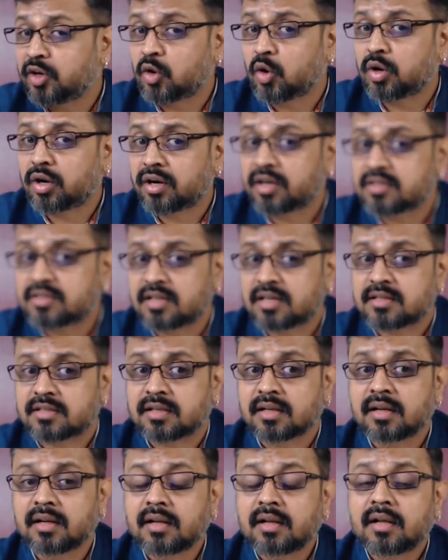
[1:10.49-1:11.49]
quarter
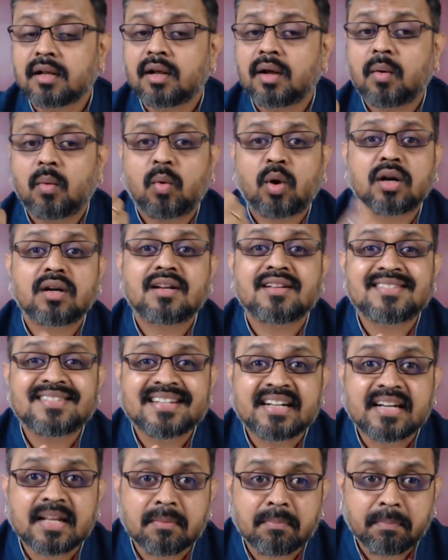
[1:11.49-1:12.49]
results, what does
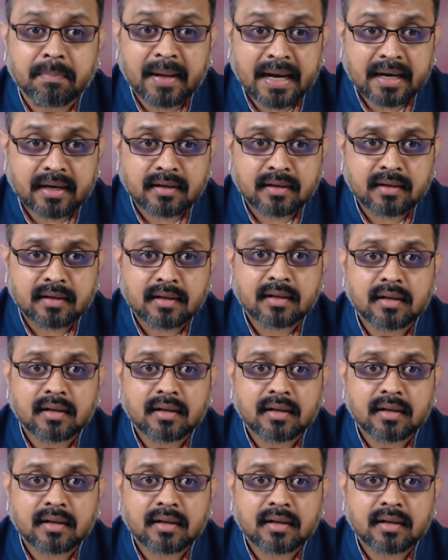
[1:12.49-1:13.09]
it impact?